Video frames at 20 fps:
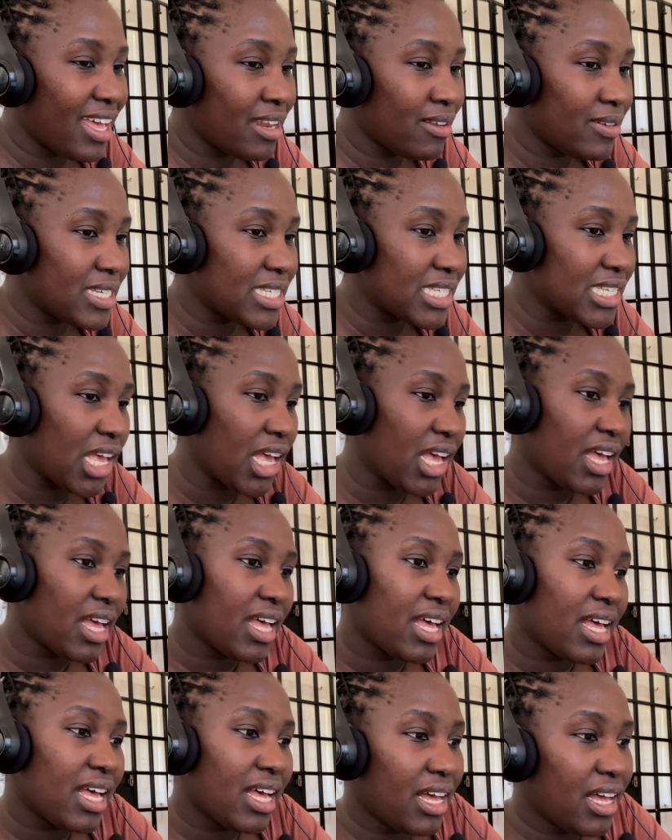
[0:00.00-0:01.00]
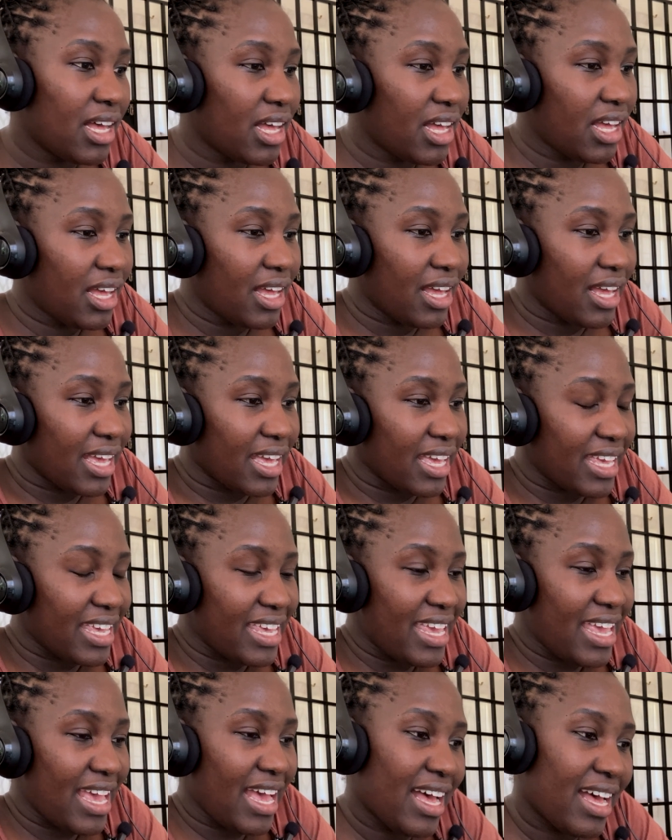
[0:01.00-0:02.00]
Anyways,
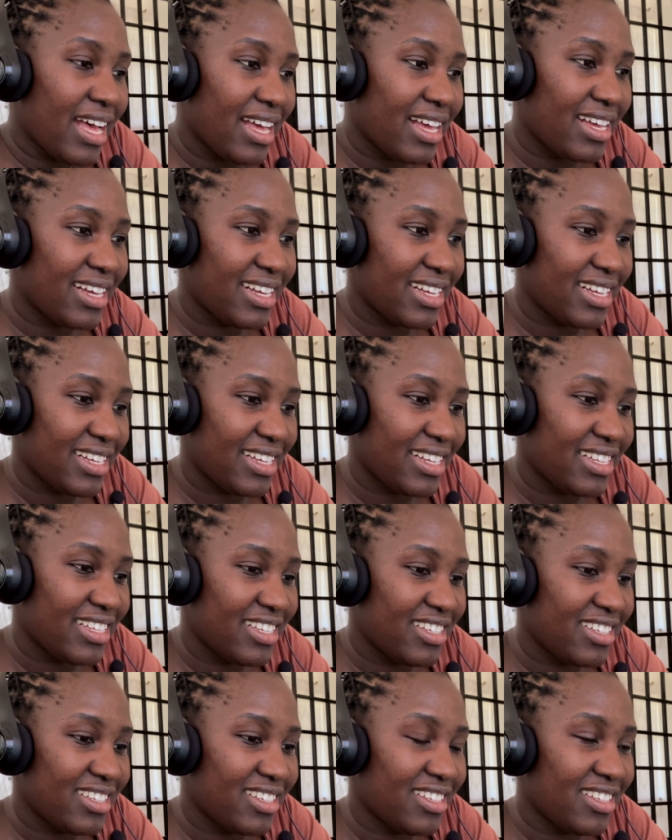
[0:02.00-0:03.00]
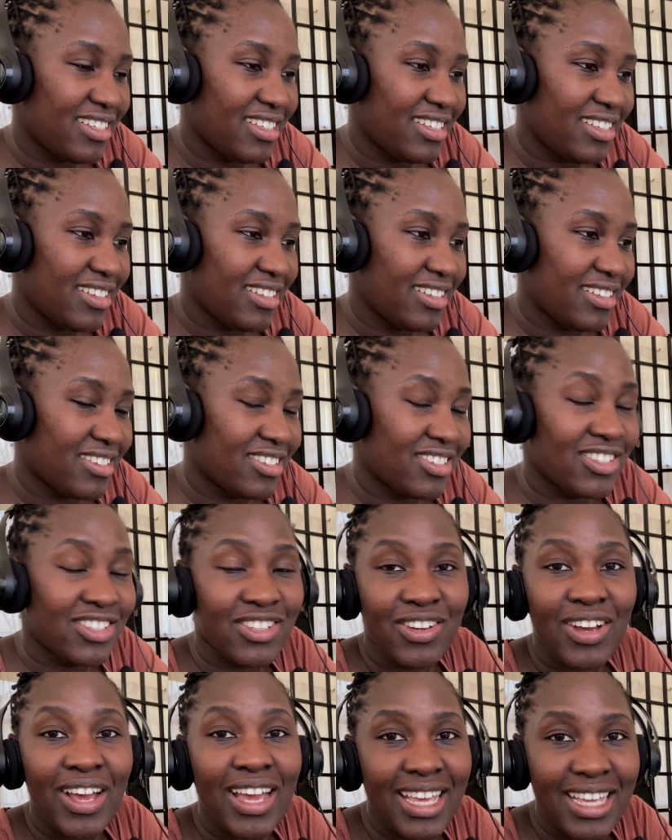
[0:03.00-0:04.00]
yeah.
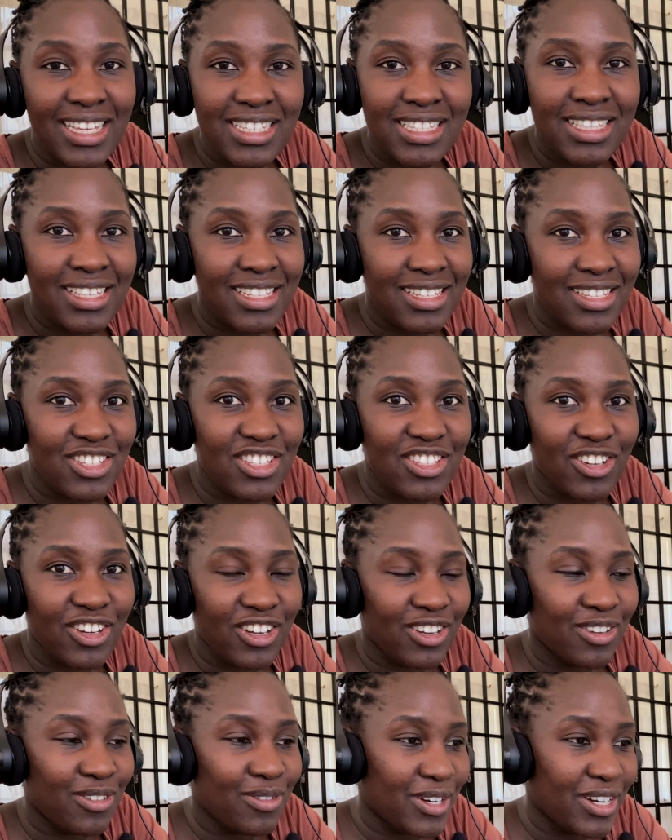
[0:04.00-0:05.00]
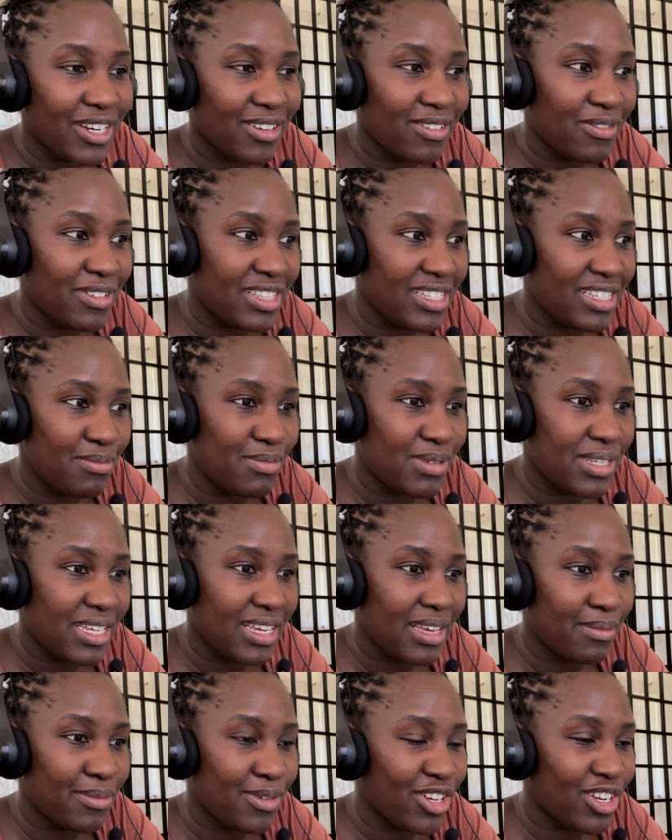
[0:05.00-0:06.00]
So I guess this is not going to work with
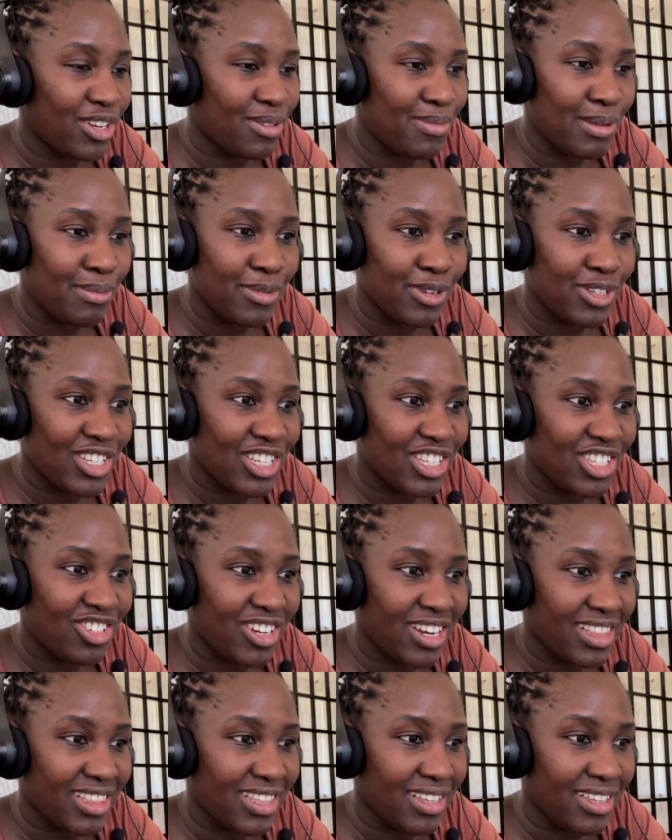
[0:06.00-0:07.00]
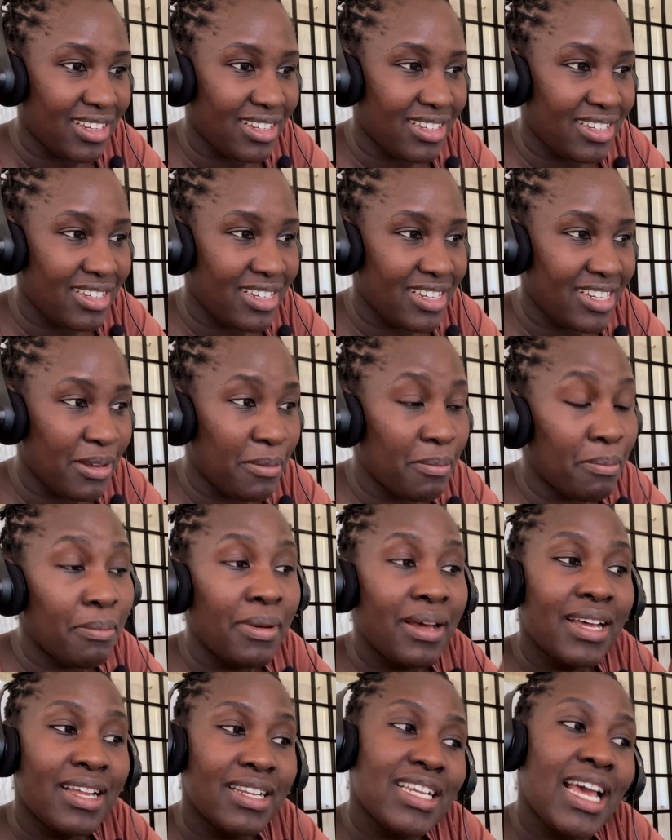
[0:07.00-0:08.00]
DeepSeek. I'm not going to be able to extract the data,
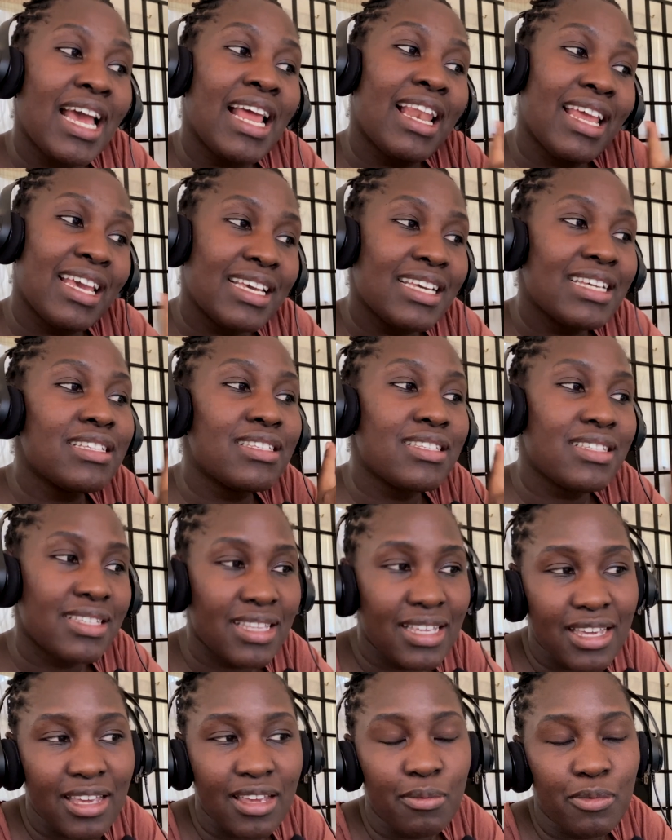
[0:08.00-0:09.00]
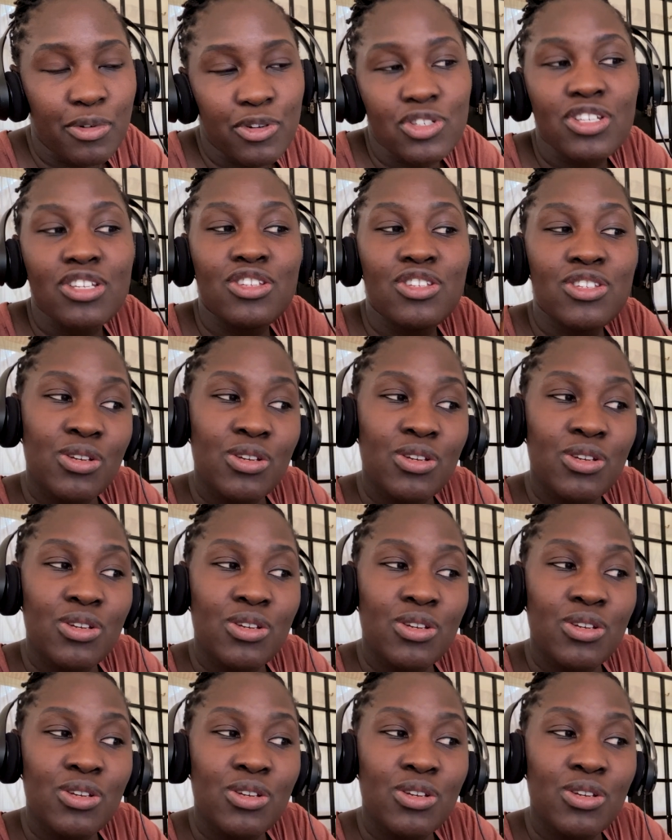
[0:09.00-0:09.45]
but I like its thinking process.